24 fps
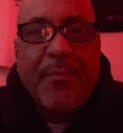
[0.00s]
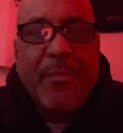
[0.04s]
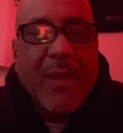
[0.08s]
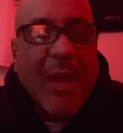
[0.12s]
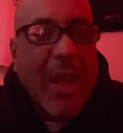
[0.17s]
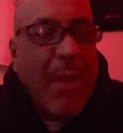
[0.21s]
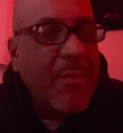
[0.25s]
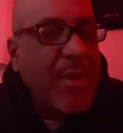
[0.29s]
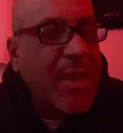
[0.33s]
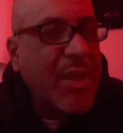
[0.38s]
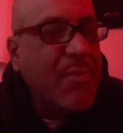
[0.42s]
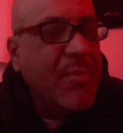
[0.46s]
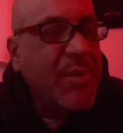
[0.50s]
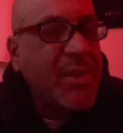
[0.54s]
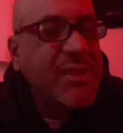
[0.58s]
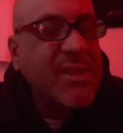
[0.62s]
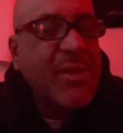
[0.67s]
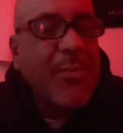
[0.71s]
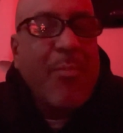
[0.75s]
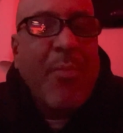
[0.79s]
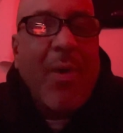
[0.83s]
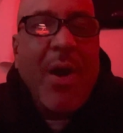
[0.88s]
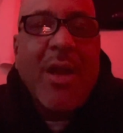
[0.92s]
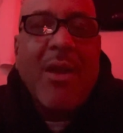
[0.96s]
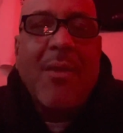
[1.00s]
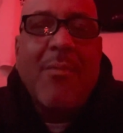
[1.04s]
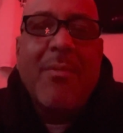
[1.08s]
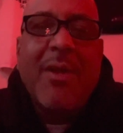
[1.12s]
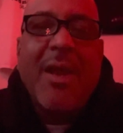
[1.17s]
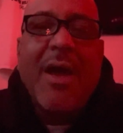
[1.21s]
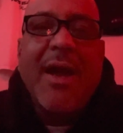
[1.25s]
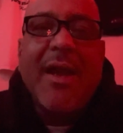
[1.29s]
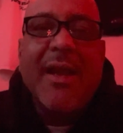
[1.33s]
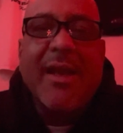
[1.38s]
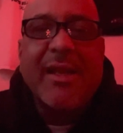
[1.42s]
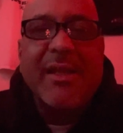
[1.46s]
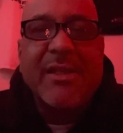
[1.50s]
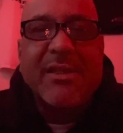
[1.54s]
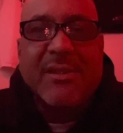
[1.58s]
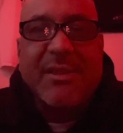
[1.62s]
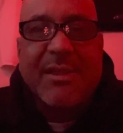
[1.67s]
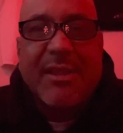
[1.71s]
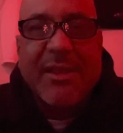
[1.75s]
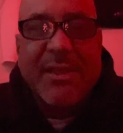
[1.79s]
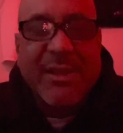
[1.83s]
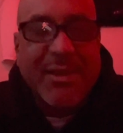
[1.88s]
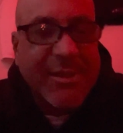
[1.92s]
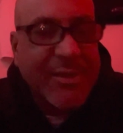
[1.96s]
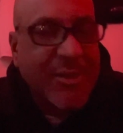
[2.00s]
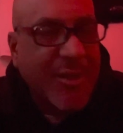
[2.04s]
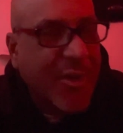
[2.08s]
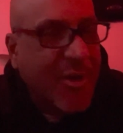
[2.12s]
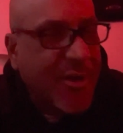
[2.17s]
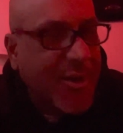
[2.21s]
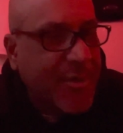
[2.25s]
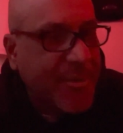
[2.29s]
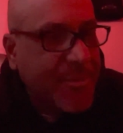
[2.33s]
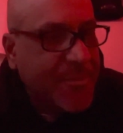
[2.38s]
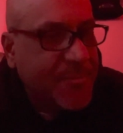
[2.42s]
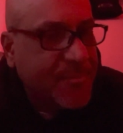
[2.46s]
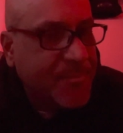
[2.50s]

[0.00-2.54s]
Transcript: I mean, because the bottom line is this, dog.